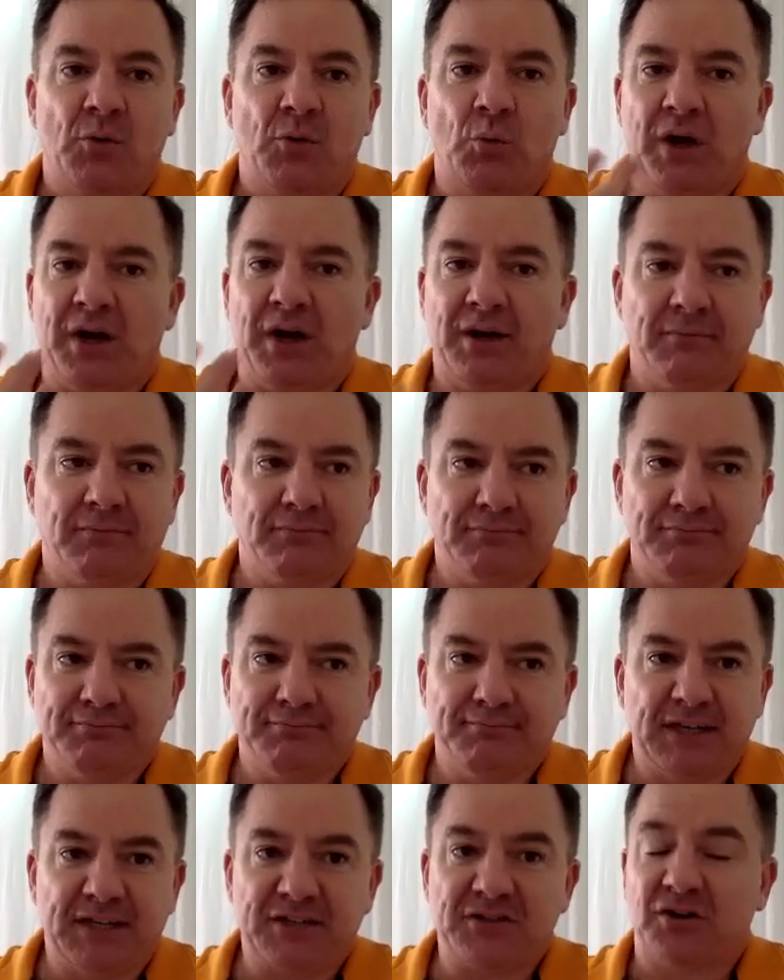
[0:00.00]
when
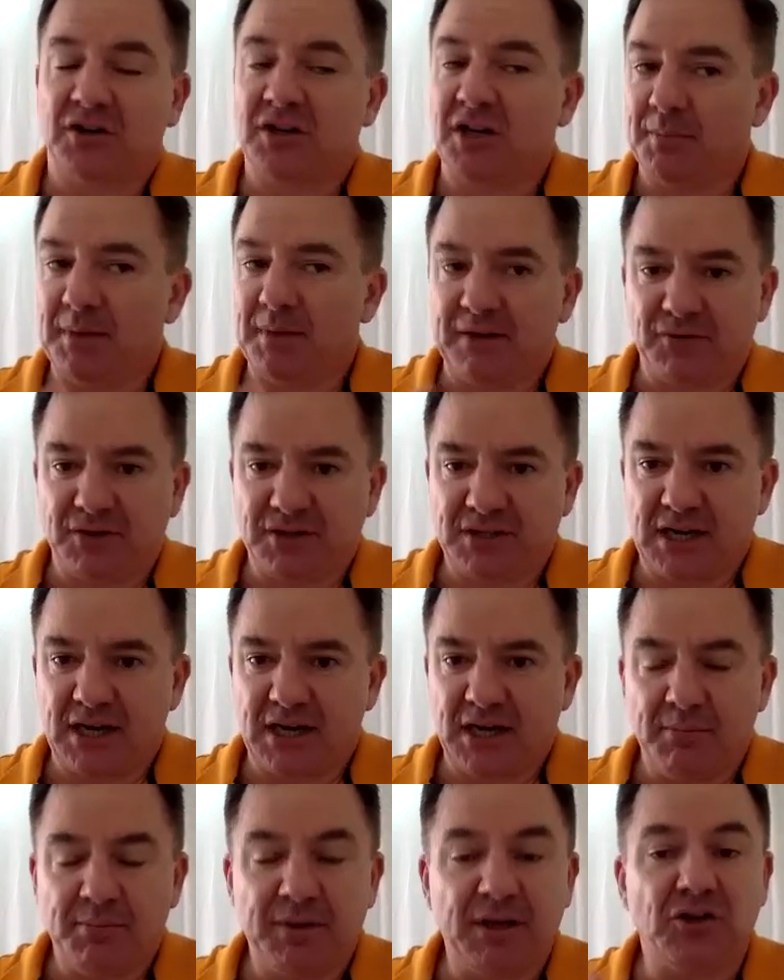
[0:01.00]
it's not going to be every
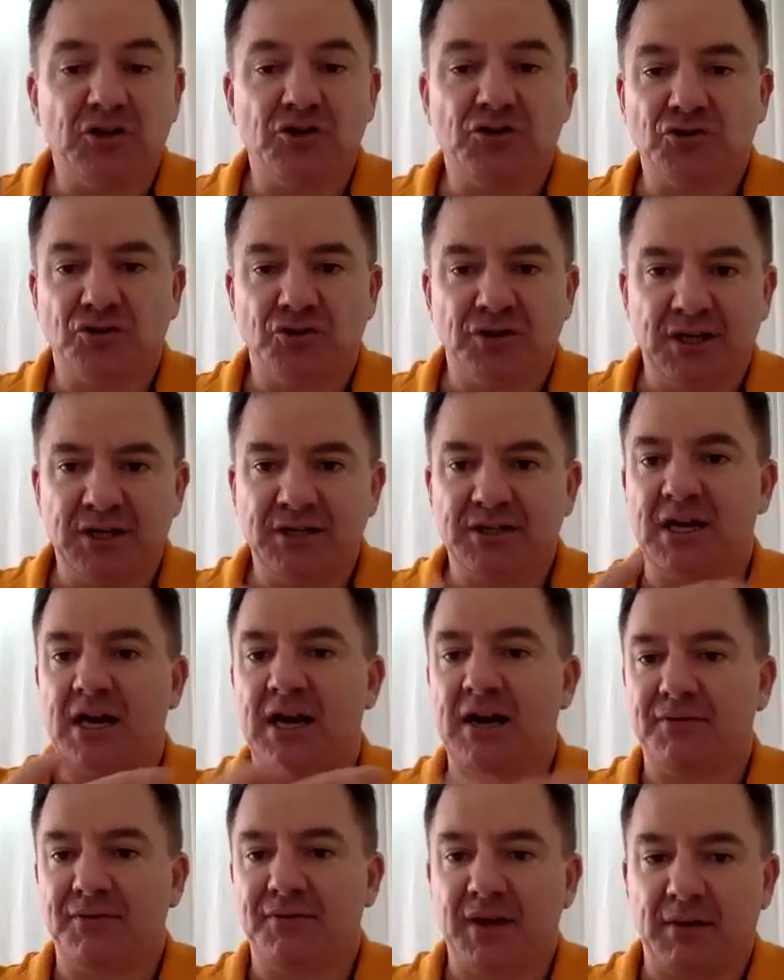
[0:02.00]
day, but you do need to
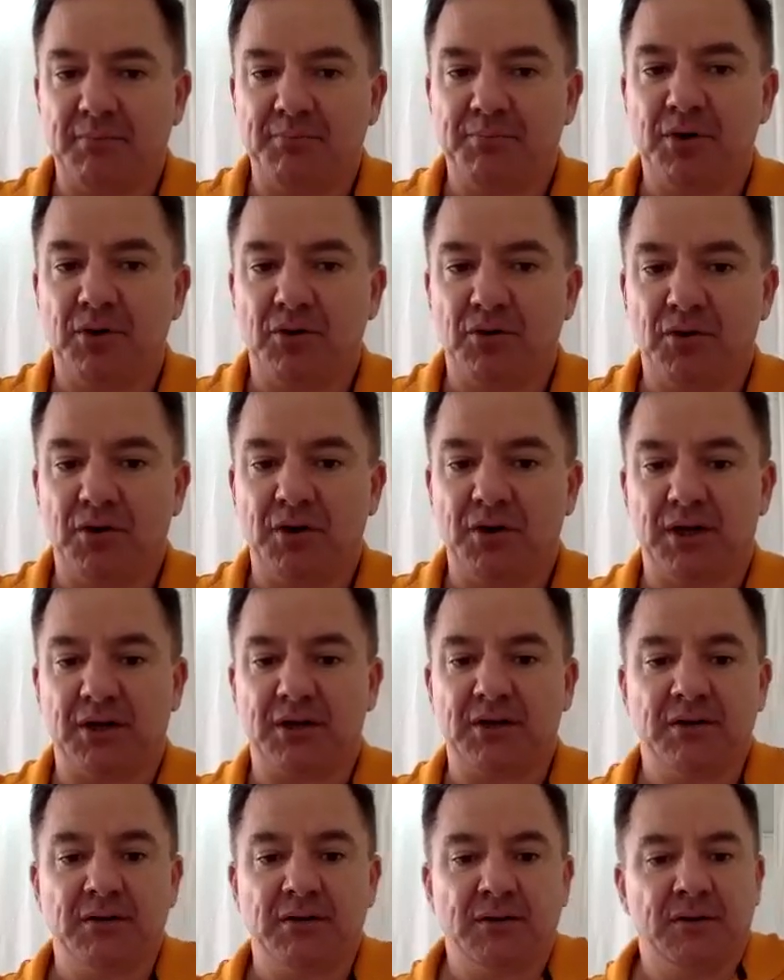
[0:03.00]
have that
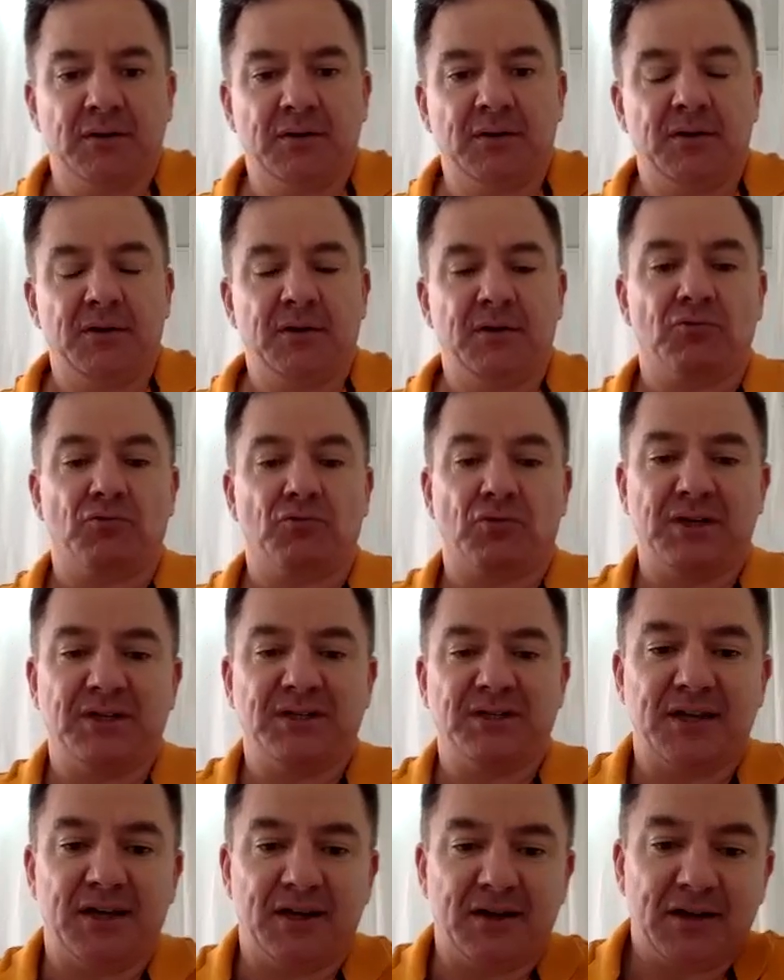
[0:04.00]
periodic
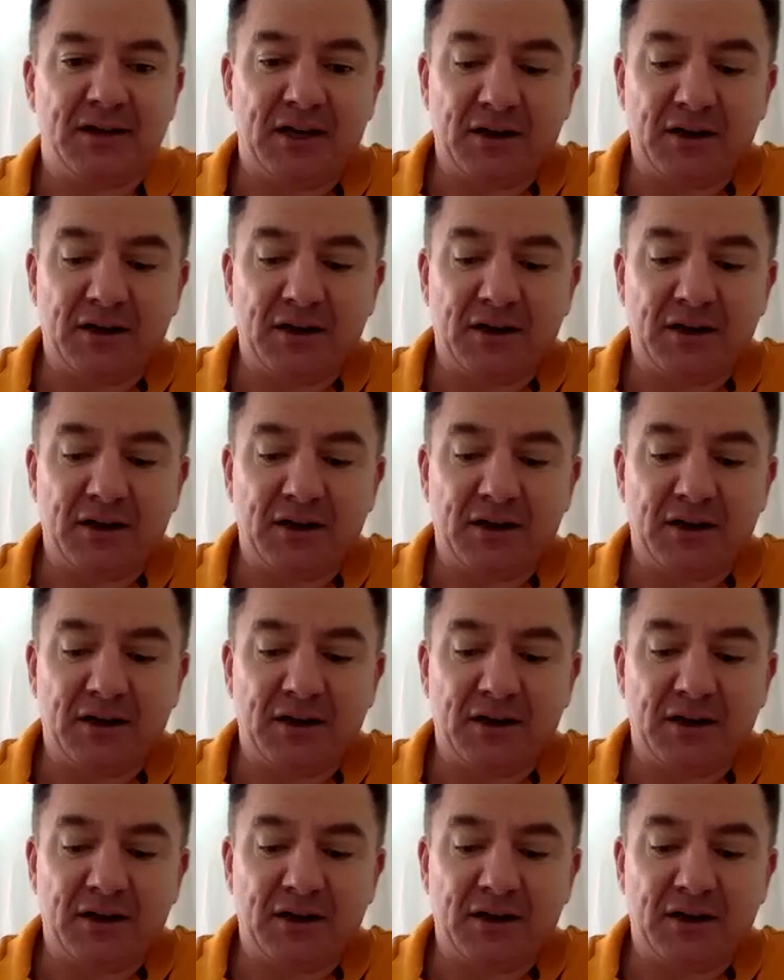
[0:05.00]
reset?